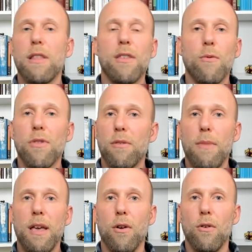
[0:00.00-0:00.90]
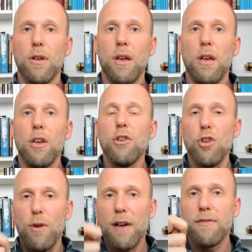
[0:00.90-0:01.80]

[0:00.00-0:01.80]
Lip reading: anything with the mail, you have